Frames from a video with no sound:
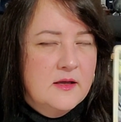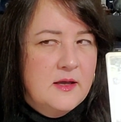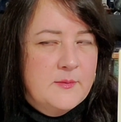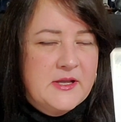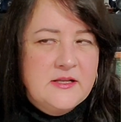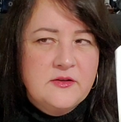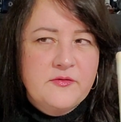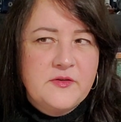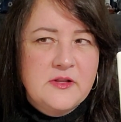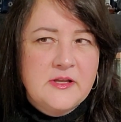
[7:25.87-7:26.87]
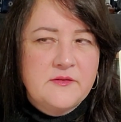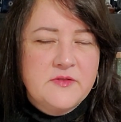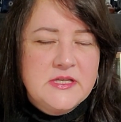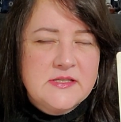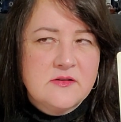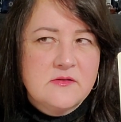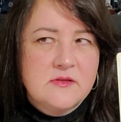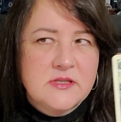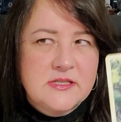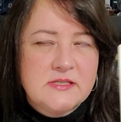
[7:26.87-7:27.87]
I'm getting the feeling of this
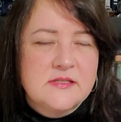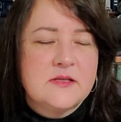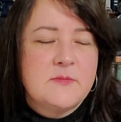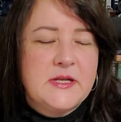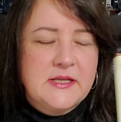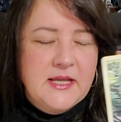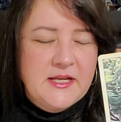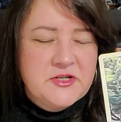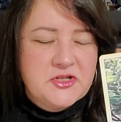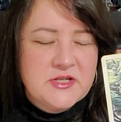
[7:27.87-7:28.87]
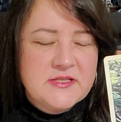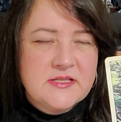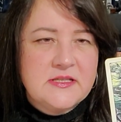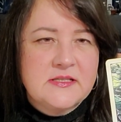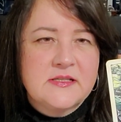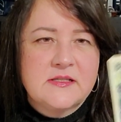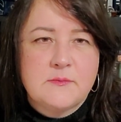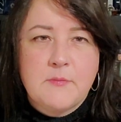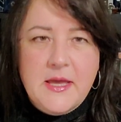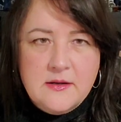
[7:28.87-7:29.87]
is the medications and this is the
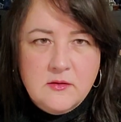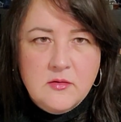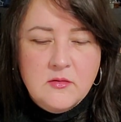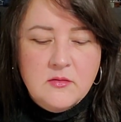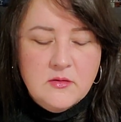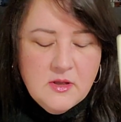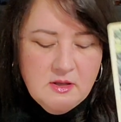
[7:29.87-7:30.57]
medical,